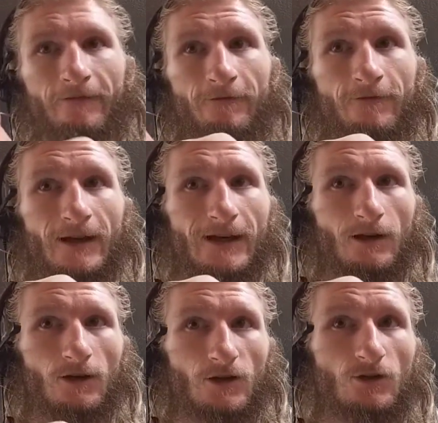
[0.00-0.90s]

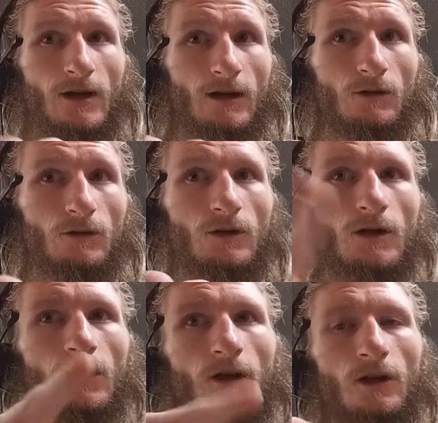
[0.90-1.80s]
videos, you gotta
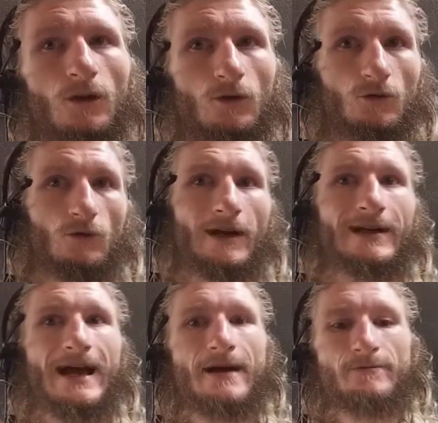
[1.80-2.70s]

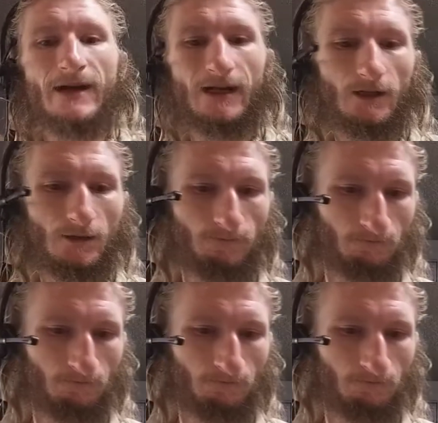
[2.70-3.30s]
ring that bell.